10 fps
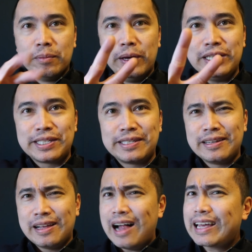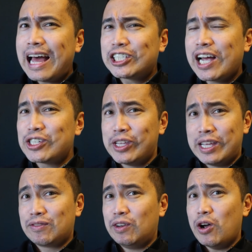Peace. I'll catch you guys on
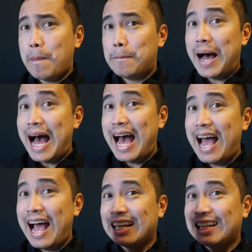the next video. Bye.